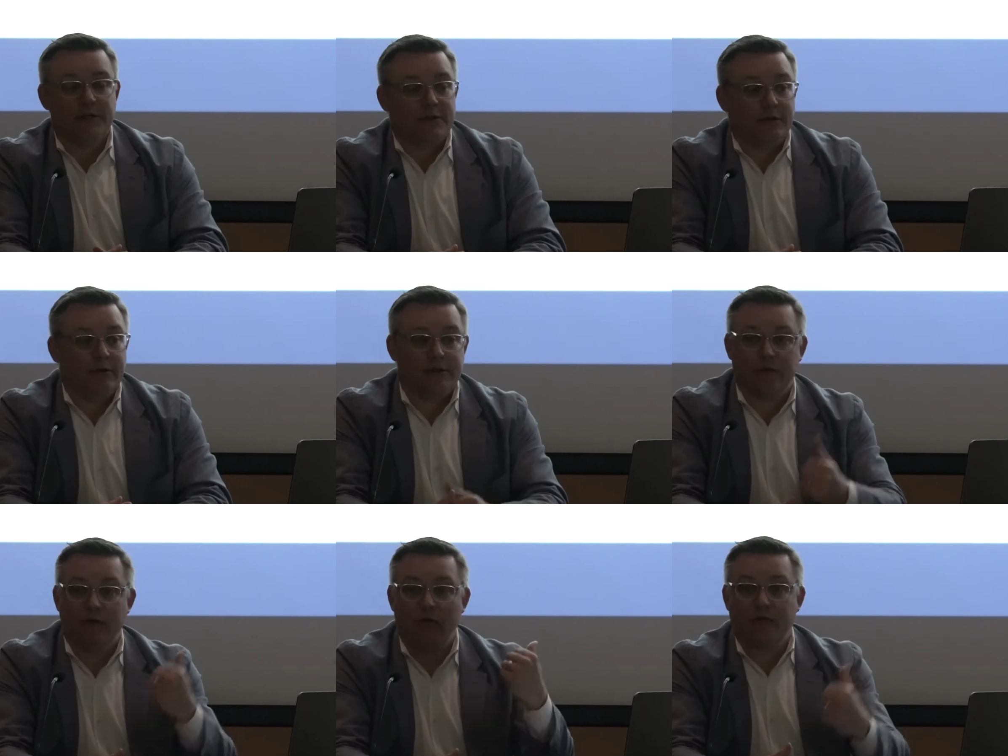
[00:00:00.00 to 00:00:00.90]
So
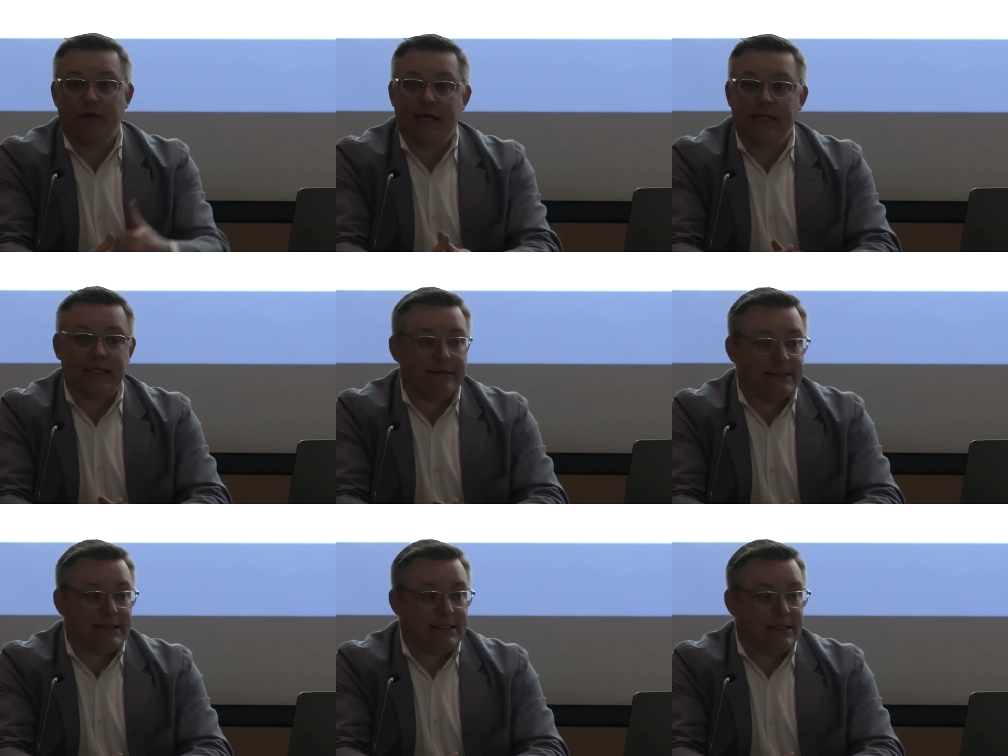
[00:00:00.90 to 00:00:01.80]
it's over
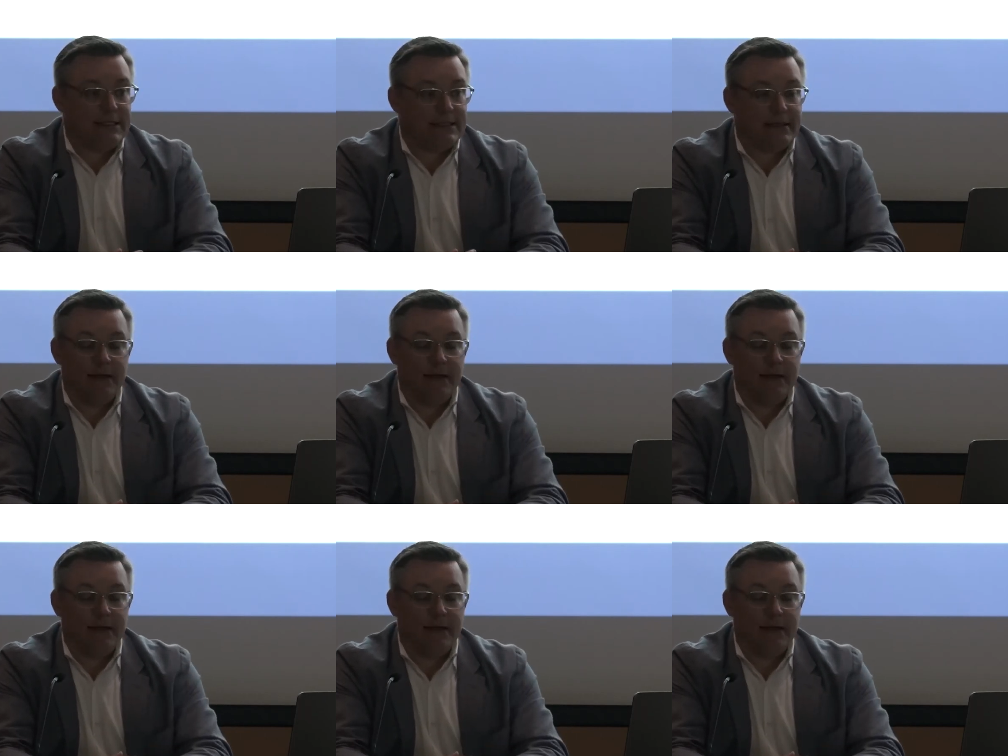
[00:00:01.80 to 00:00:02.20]
9,000 cities